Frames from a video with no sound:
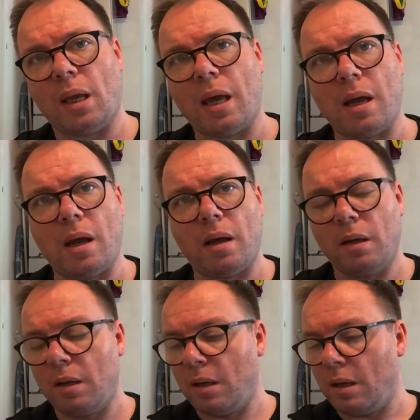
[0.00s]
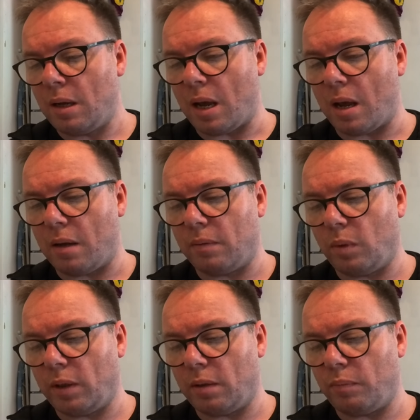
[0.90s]
And
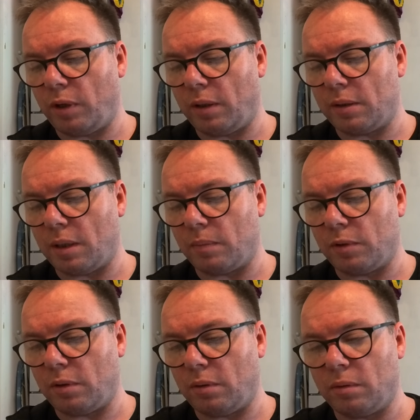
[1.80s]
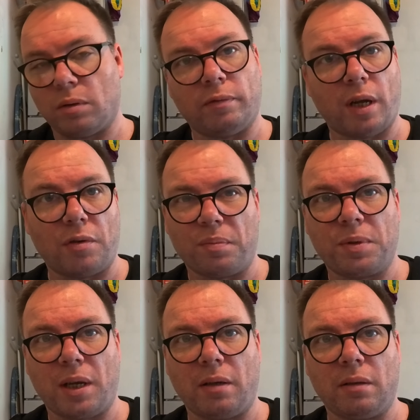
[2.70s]
we're going to bring this up to sort of
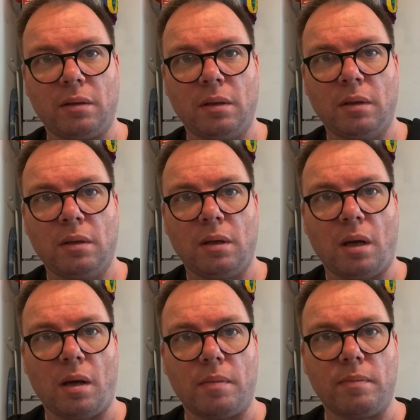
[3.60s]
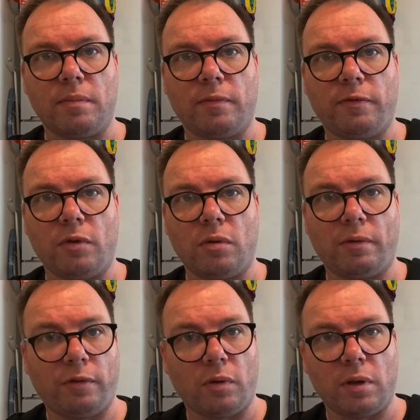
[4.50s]
100%.
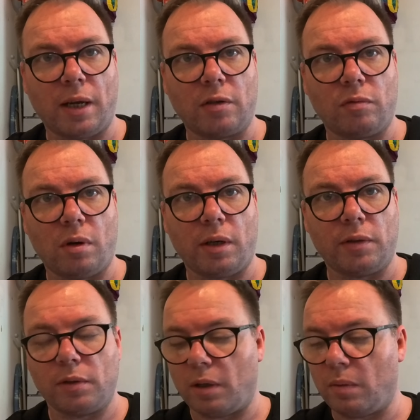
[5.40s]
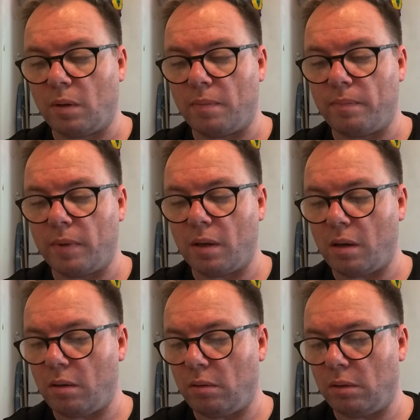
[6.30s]
For the next ride. So
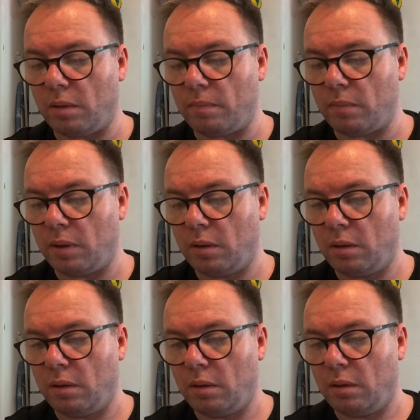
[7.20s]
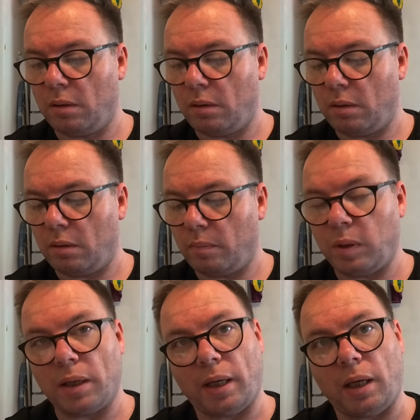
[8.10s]
I'll
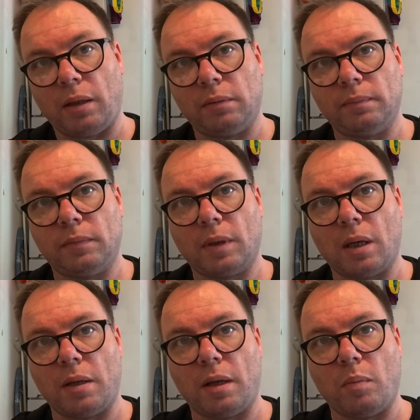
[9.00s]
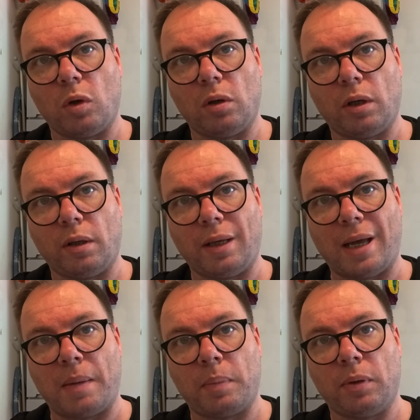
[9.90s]
plug it in and then we'll look at the
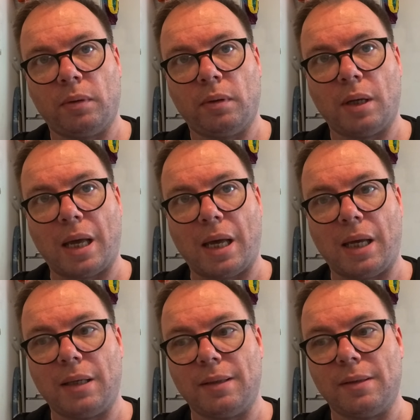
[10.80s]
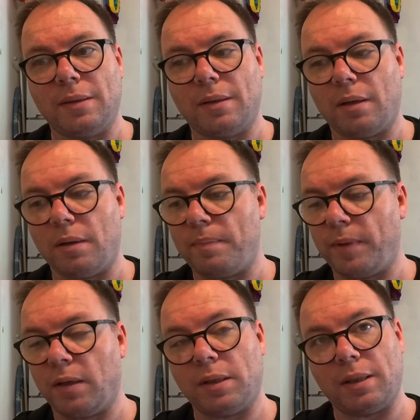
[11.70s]
app, and
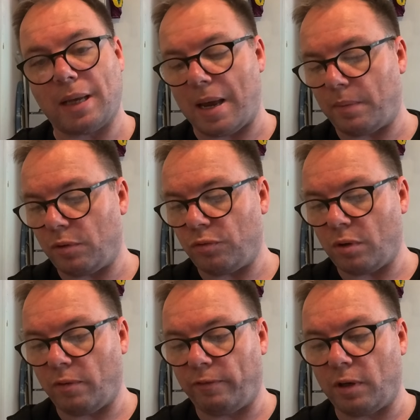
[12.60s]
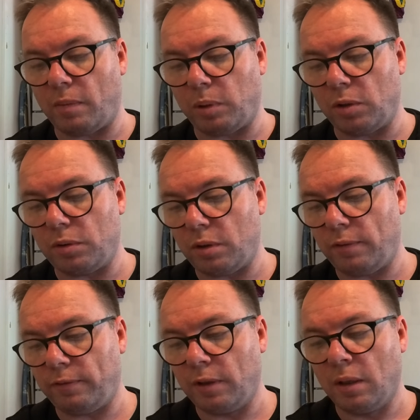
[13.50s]
because it's app control via
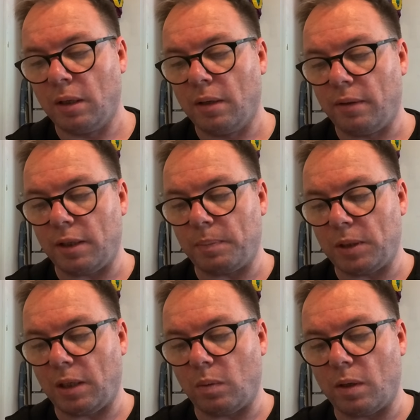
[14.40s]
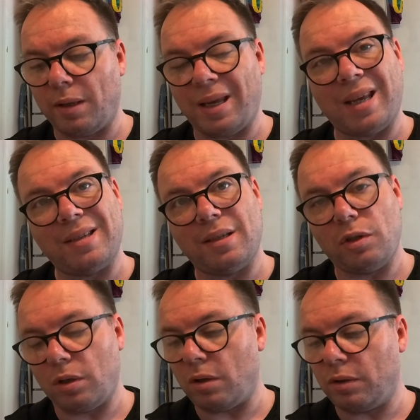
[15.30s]
Bluetooth. This particular one, the SE
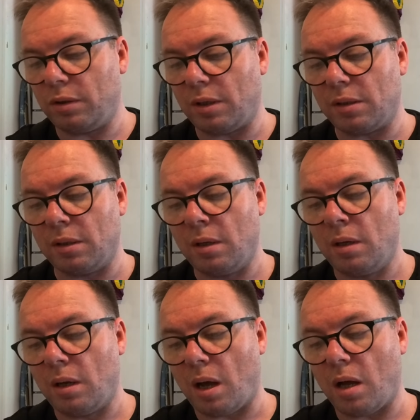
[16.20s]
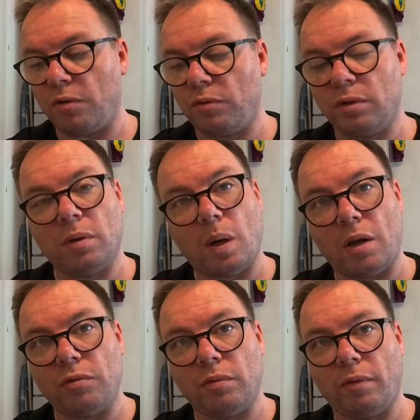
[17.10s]
Charger, does 100 to
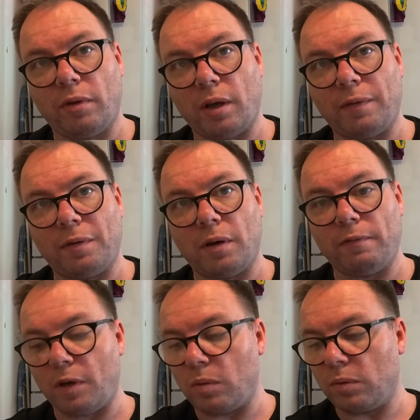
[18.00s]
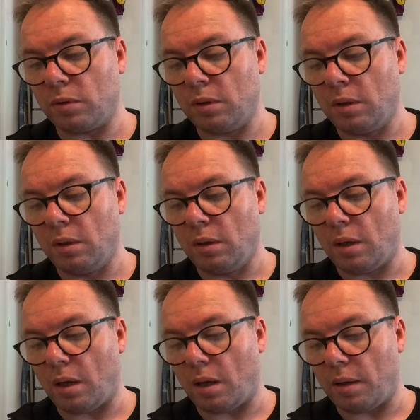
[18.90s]
135 volts
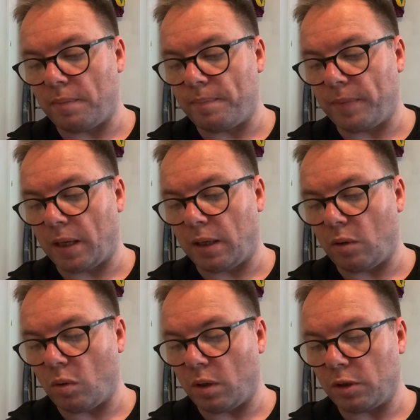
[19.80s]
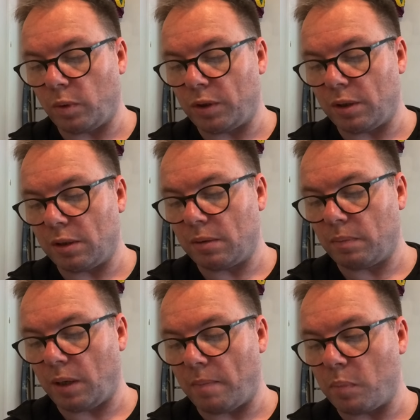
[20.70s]
and it auto
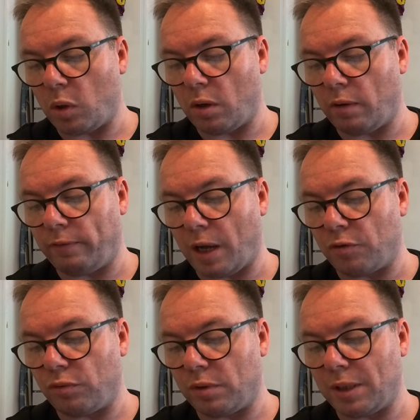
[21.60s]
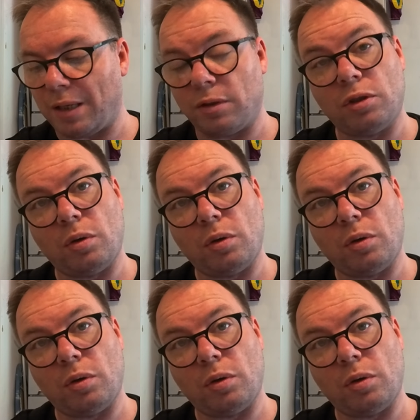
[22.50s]
switches input of 110 to